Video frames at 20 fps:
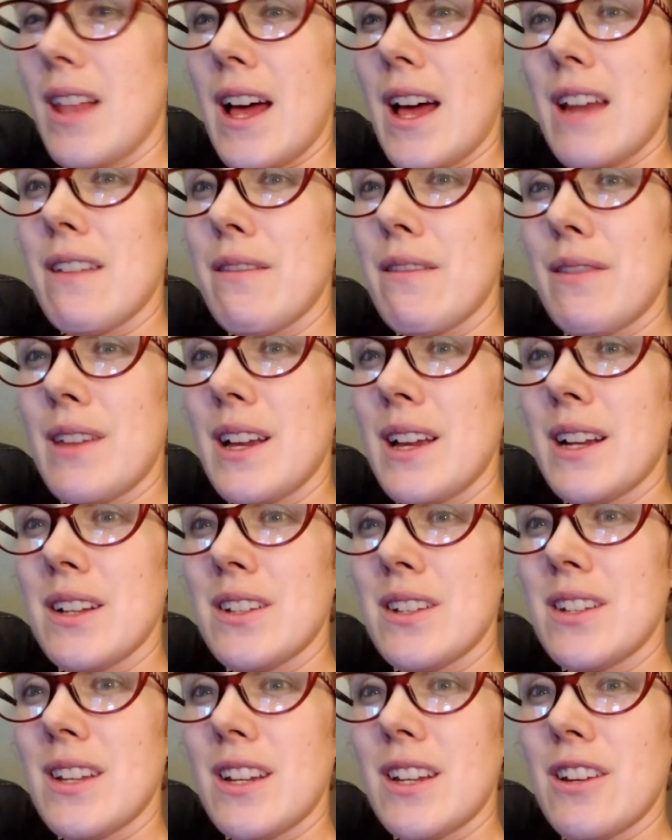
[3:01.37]
lot of
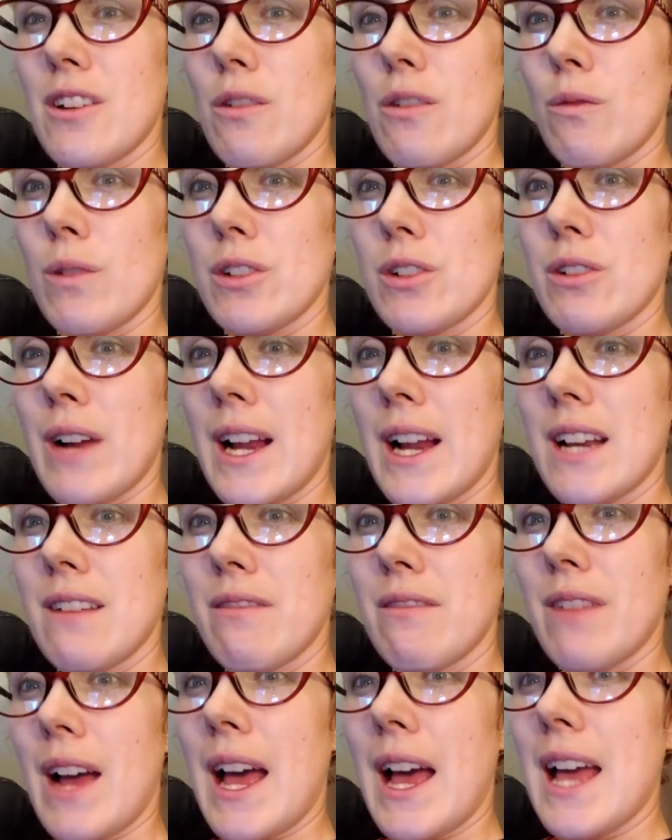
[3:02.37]
things, you know, we're trying to
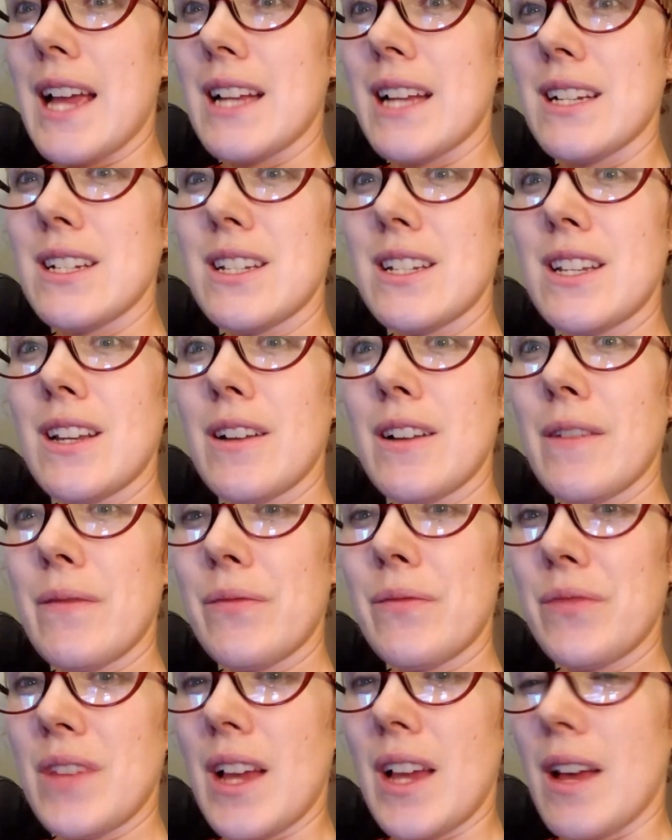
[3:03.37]
find
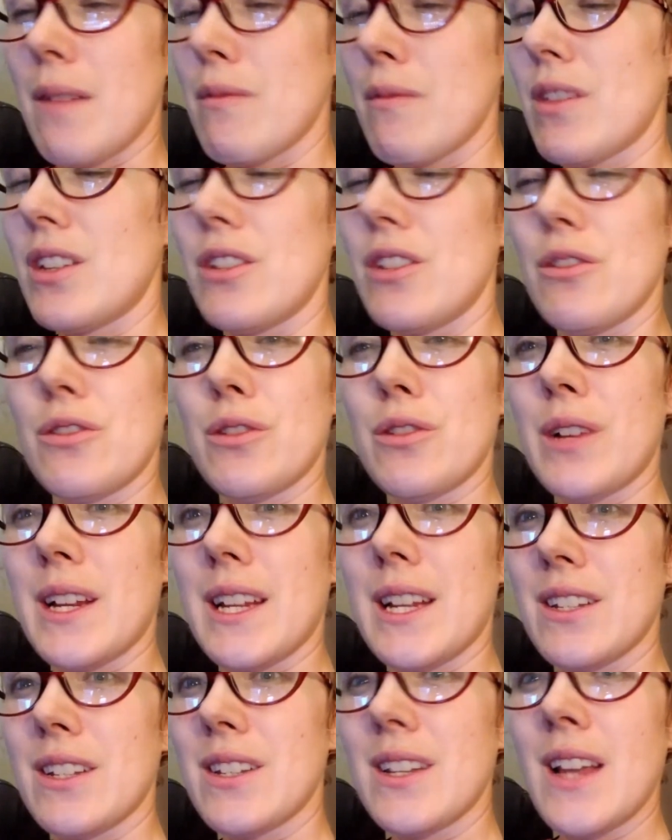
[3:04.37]
um, the
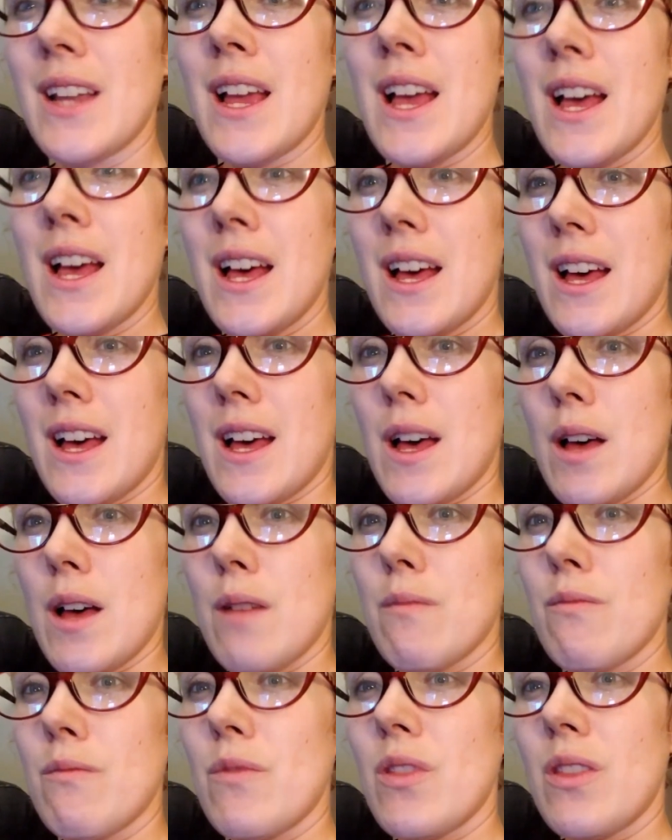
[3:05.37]
nutrients
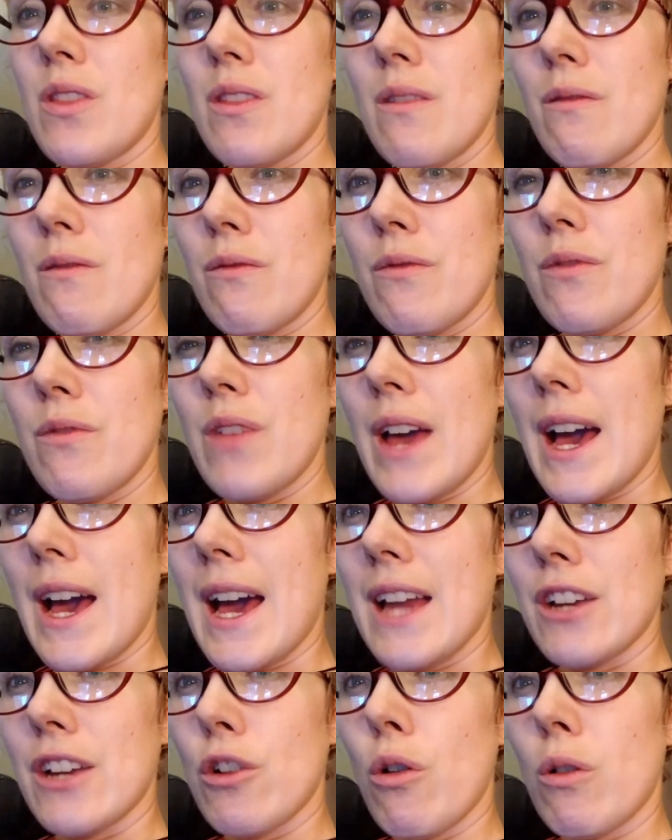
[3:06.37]
um,
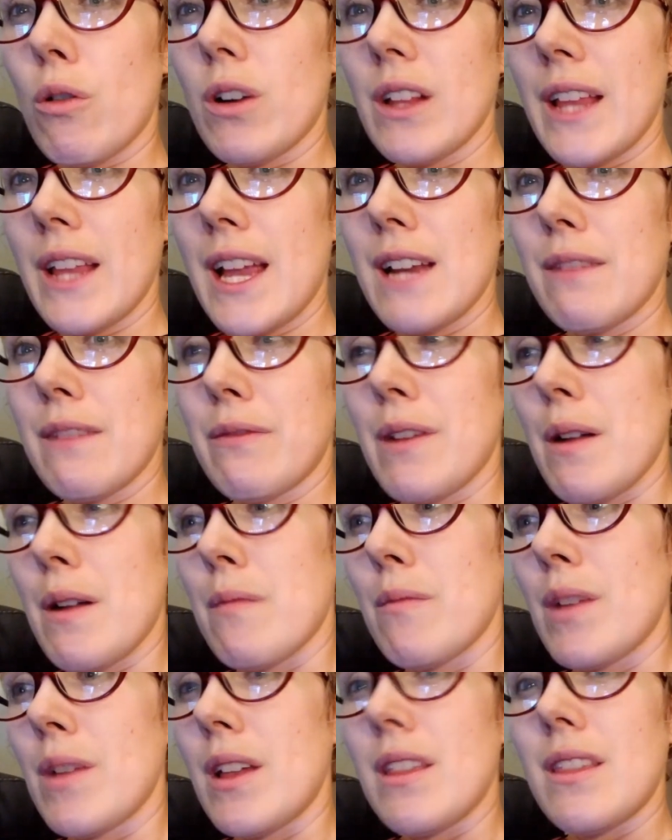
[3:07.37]
that correlate
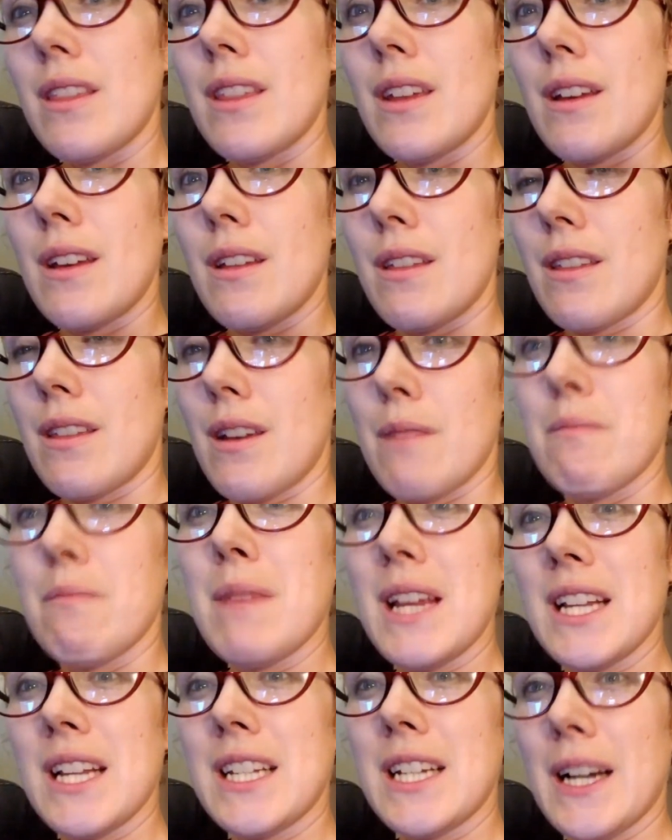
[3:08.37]
from a
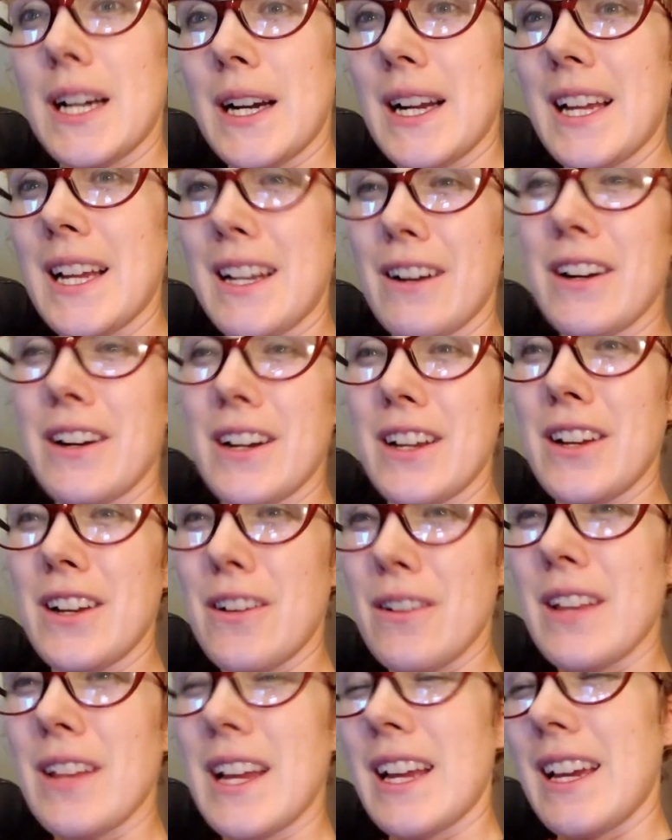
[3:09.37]
mediterranean or you
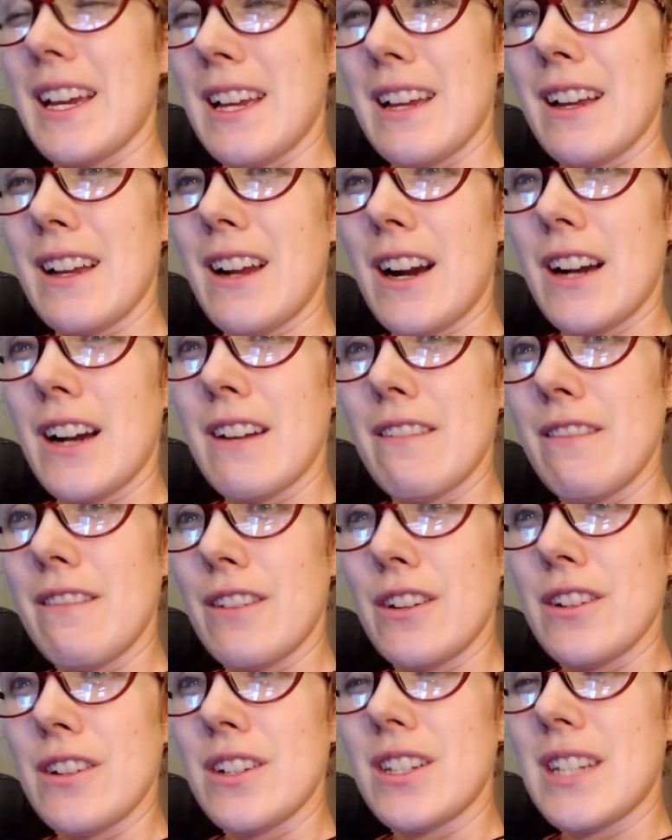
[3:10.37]
know like a
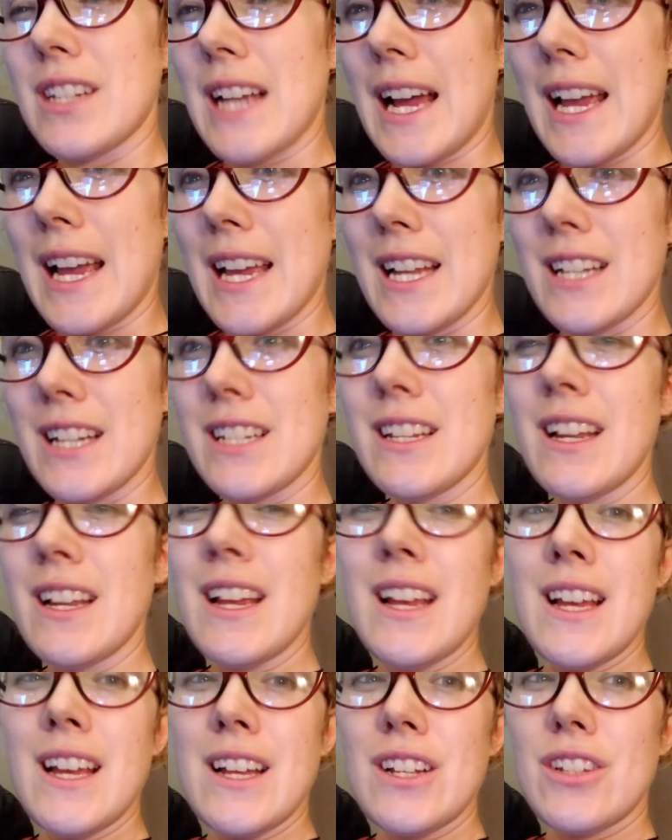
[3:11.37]
carnivorous diet
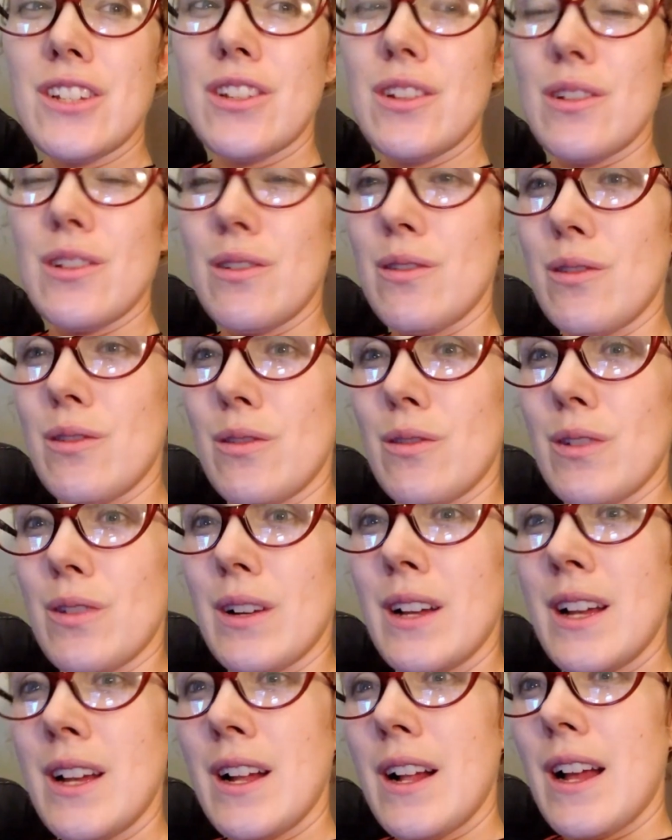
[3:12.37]
to
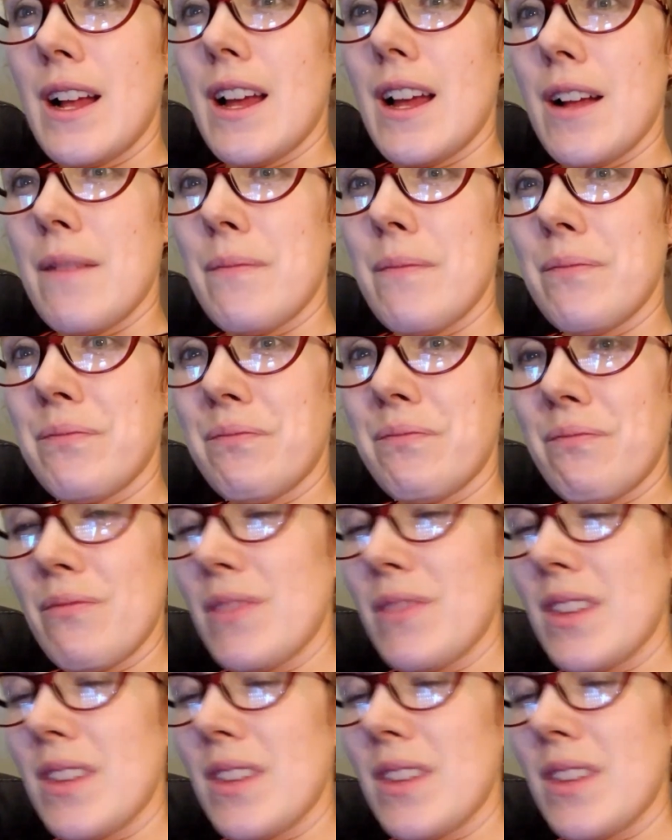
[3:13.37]
um